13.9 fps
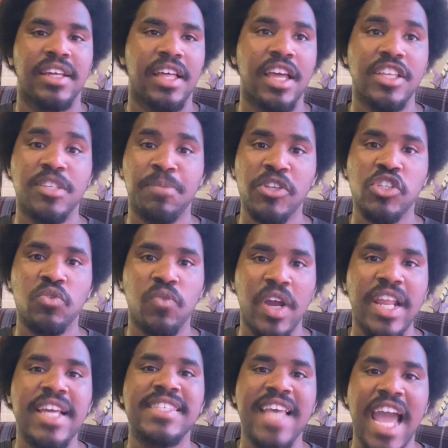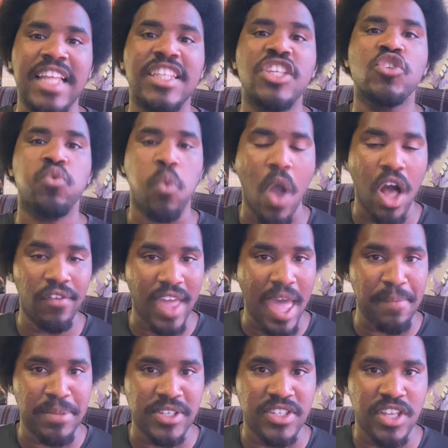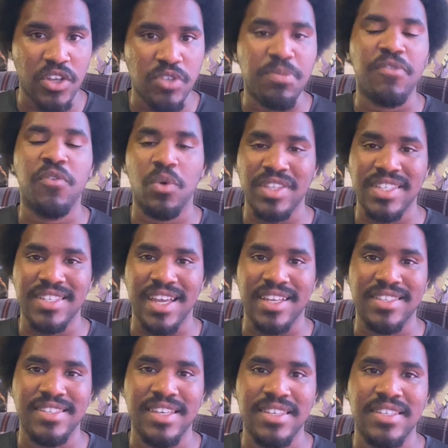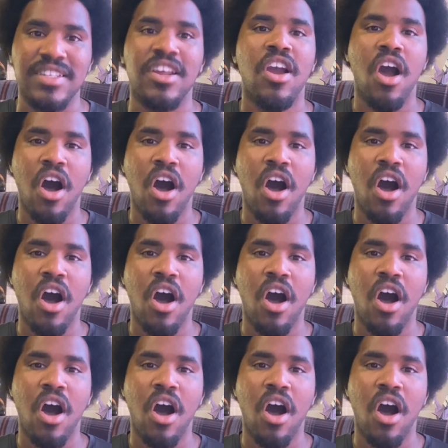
It's supposed to run exactly 12 episodes before the second season.